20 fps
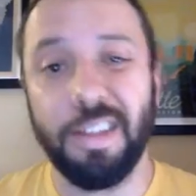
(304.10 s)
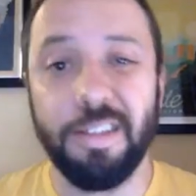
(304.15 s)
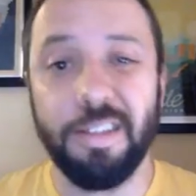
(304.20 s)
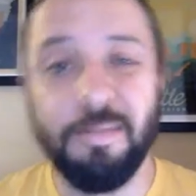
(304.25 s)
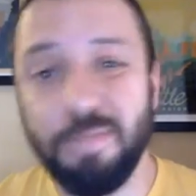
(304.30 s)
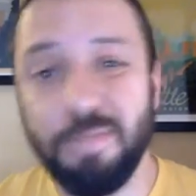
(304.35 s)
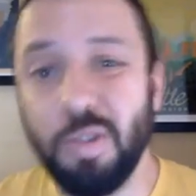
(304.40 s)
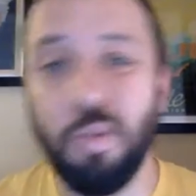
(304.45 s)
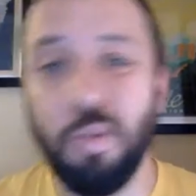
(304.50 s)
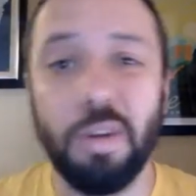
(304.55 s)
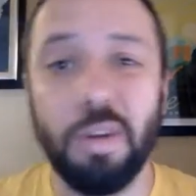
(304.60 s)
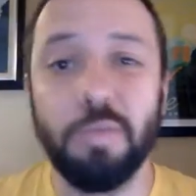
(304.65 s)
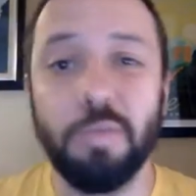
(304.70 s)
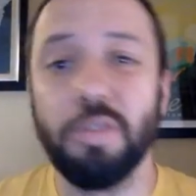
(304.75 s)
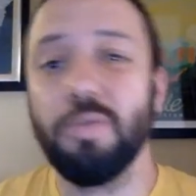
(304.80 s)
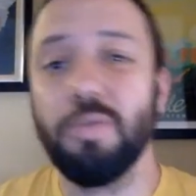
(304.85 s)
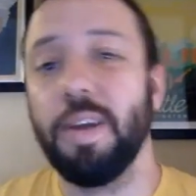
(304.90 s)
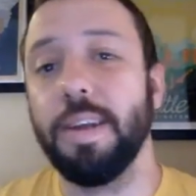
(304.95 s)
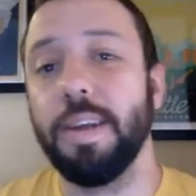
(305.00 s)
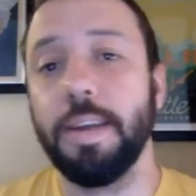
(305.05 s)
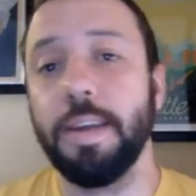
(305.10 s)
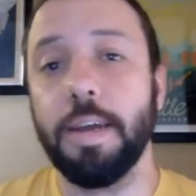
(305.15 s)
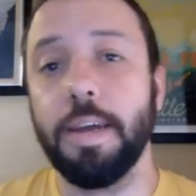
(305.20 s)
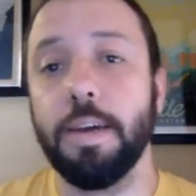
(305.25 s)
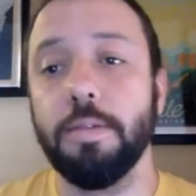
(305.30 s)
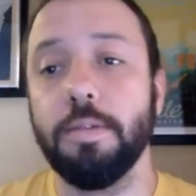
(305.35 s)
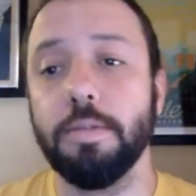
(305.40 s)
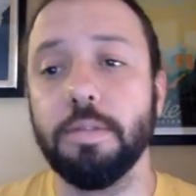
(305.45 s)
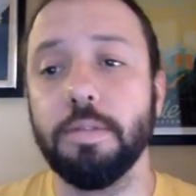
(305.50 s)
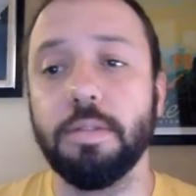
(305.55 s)
toying with right
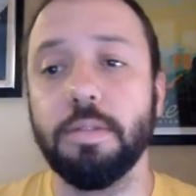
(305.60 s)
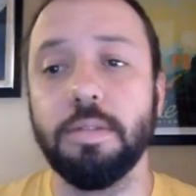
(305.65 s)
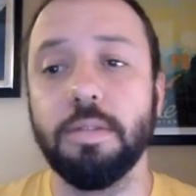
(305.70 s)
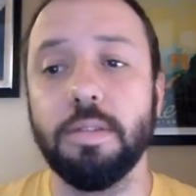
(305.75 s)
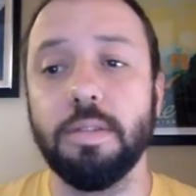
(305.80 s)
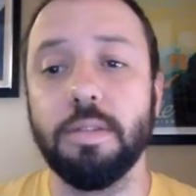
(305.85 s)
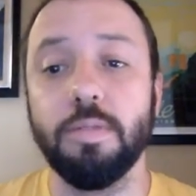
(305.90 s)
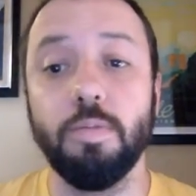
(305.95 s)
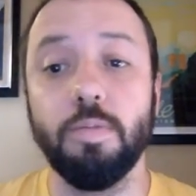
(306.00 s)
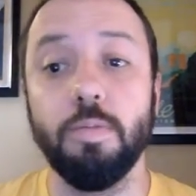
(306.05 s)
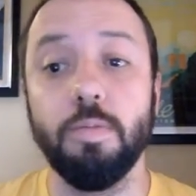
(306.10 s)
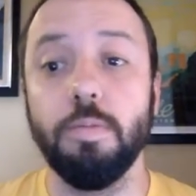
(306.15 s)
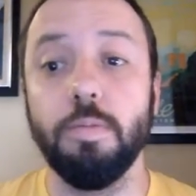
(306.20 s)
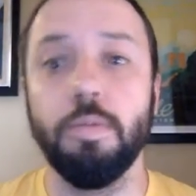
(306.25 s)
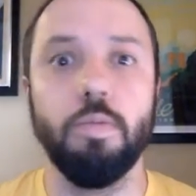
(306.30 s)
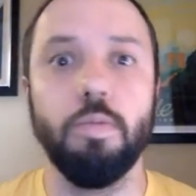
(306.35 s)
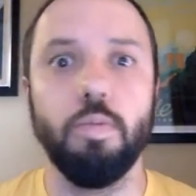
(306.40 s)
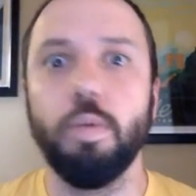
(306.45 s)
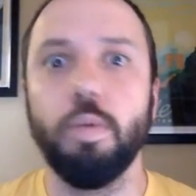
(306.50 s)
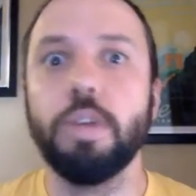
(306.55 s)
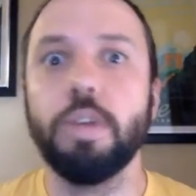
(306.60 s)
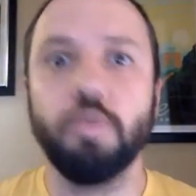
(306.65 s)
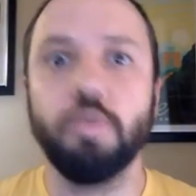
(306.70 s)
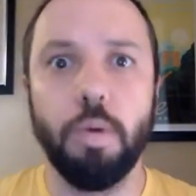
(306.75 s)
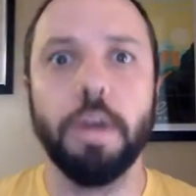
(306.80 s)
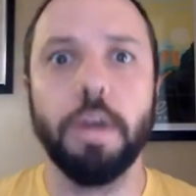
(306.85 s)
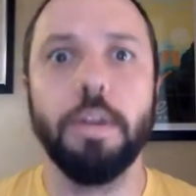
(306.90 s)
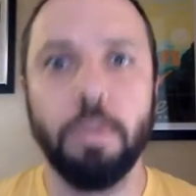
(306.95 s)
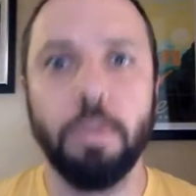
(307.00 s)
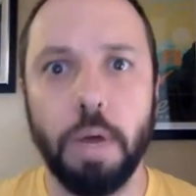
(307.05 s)
now. It's which
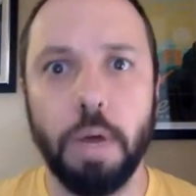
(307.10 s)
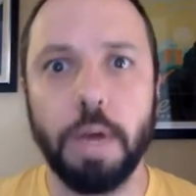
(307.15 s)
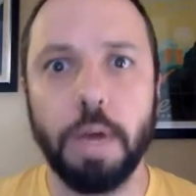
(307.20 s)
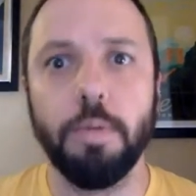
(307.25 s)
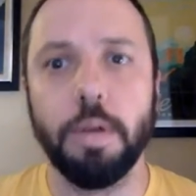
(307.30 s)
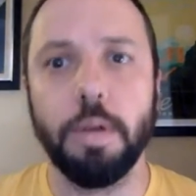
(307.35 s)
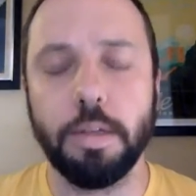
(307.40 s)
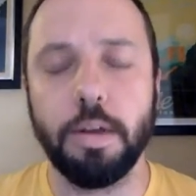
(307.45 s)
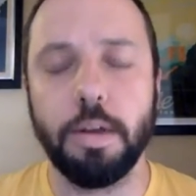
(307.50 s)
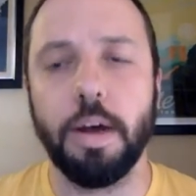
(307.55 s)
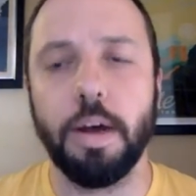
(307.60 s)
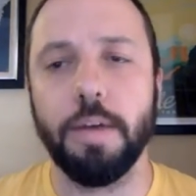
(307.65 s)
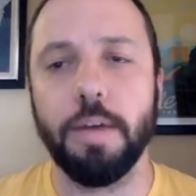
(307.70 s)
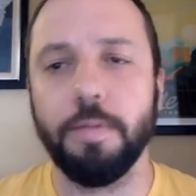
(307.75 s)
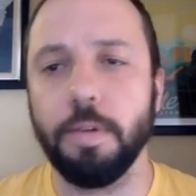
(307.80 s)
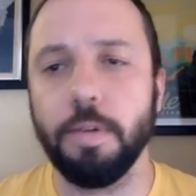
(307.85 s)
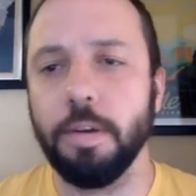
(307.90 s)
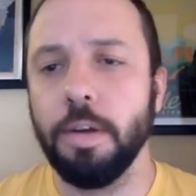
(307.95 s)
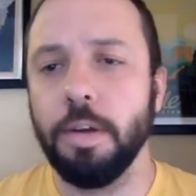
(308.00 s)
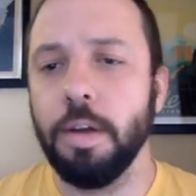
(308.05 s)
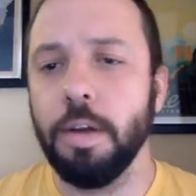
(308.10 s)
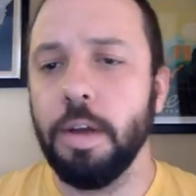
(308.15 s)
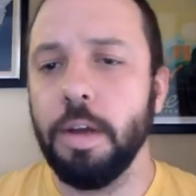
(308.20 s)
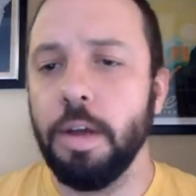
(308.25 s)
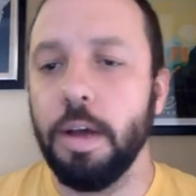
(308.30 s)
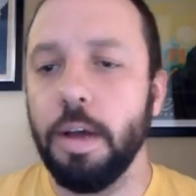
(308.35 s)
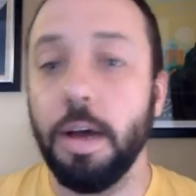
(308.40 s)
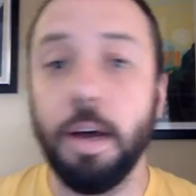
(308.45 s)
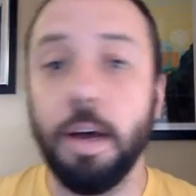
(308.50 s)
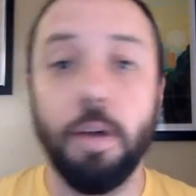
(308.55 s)
one do I want to offer?
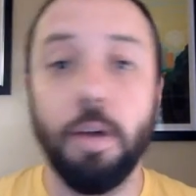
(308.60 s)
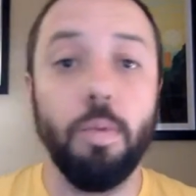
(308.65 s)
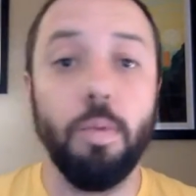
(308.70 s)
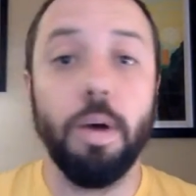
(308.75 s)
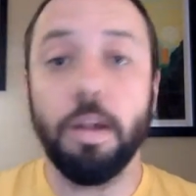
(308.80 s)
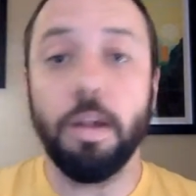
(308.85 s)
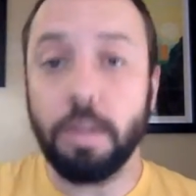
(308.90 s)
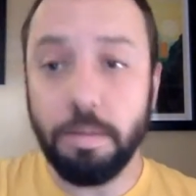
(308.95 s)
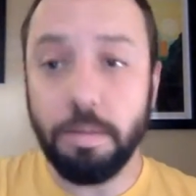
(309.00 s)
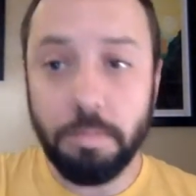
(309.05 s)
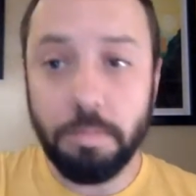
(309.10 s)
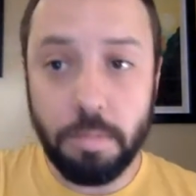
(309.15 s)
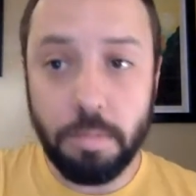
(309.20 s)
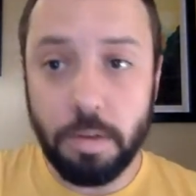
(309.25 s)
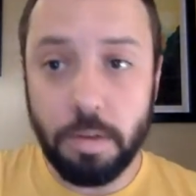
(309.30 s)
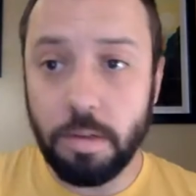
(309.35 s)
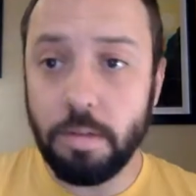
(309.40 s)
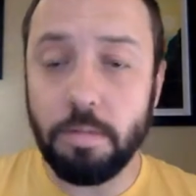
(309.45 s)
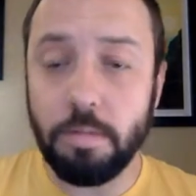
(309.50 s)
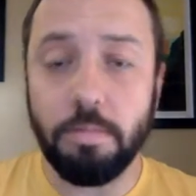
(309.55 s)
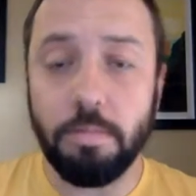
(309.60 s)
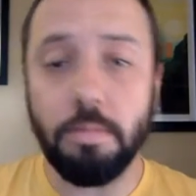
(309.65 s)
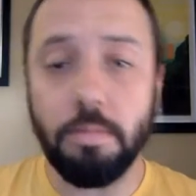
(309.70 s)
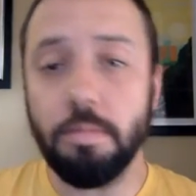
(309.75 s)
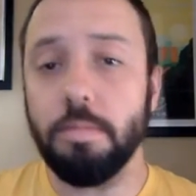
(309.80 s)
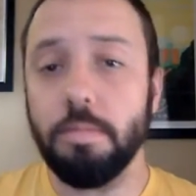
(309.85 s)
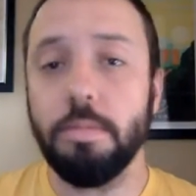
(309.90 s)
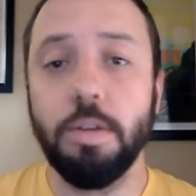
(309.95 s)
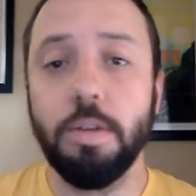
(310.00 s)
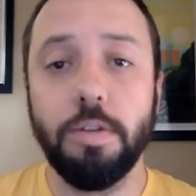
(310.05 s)
Welcome to
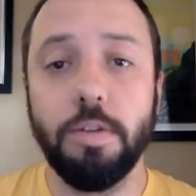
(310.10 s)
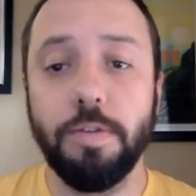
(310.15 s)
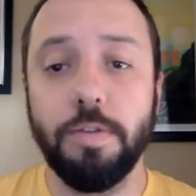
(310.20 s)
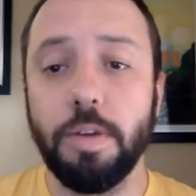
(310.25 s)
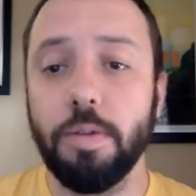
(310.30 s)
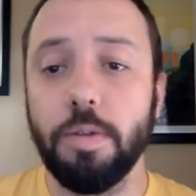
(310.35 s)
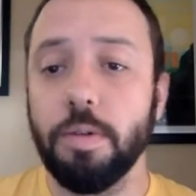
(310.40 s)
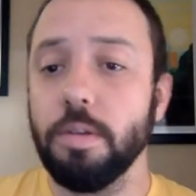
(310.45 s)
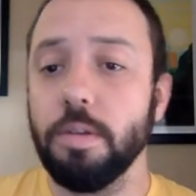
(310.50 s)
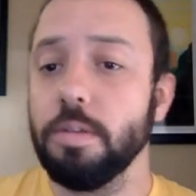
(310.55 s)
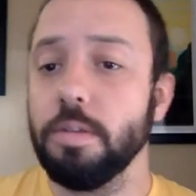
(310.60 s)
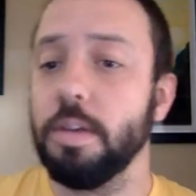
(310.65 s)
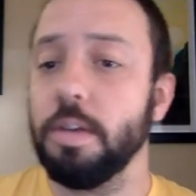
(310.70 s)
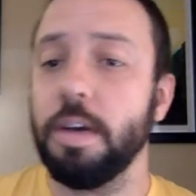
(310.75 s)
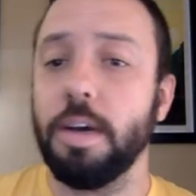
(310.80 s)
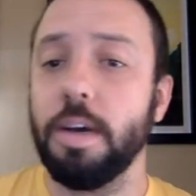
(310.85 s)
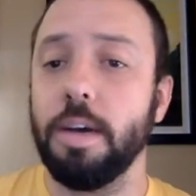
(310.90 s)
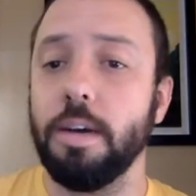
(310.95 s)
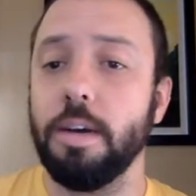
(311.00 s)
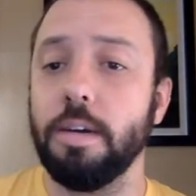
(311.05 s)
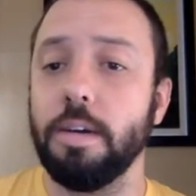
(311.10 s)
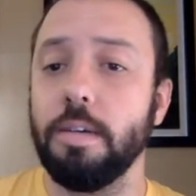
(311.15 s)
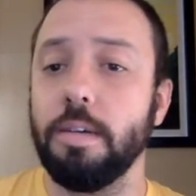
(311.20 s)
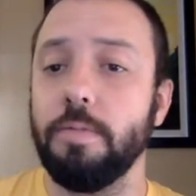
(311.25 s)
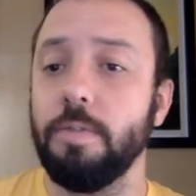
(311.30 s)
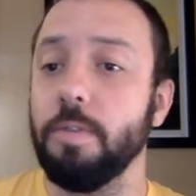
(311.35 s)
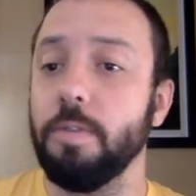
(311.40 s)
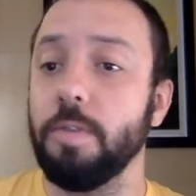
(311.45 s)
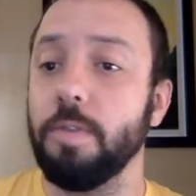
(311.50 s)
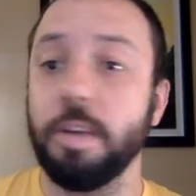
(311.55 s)
new viewers.
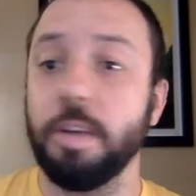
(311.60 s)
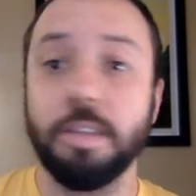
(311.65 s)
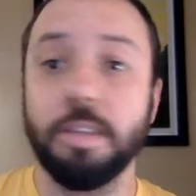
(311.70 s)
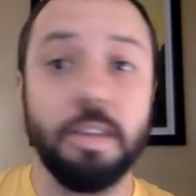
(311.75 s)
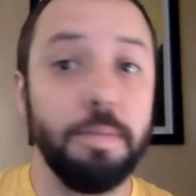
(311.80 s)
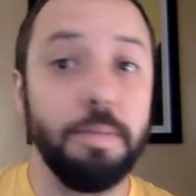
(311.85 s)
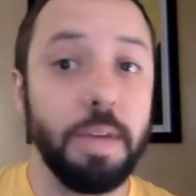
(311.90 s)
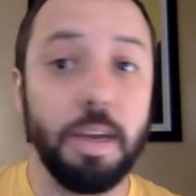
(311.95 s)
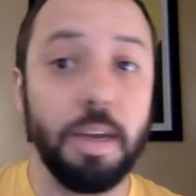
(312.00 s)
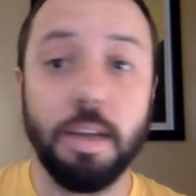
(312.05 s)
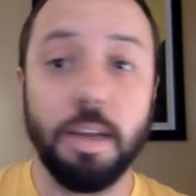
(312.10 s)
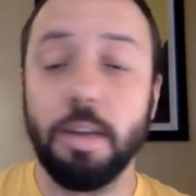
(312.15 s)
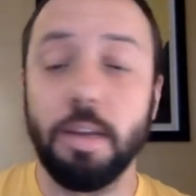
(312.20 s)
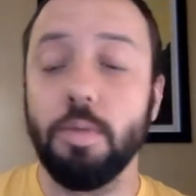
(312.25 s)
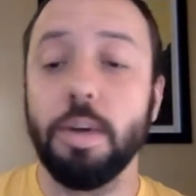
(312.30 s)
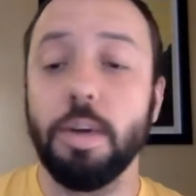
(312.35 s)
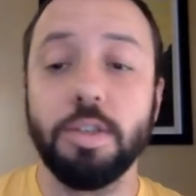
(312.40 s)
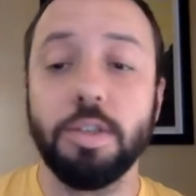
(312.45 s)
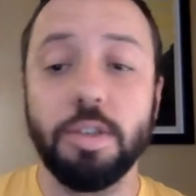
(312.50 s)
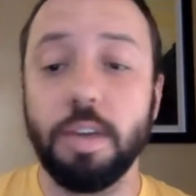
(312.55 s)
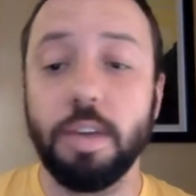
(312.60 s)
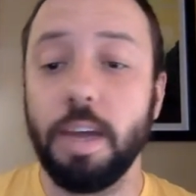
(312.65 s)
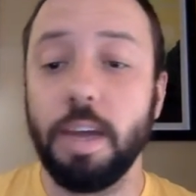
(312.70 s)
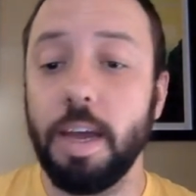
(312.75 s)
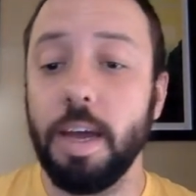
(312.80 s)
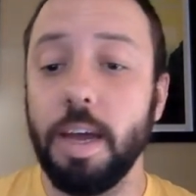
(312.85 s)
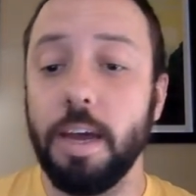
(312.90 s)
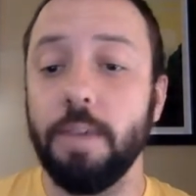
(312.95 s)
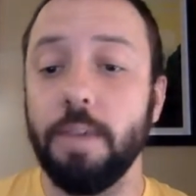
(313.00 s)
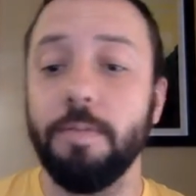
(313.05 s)
Feel free to send me any question you
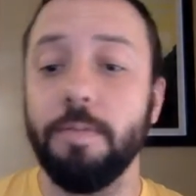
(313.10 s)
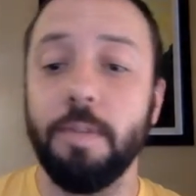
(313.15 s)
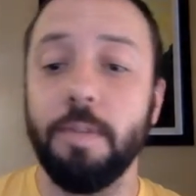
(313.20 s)
have.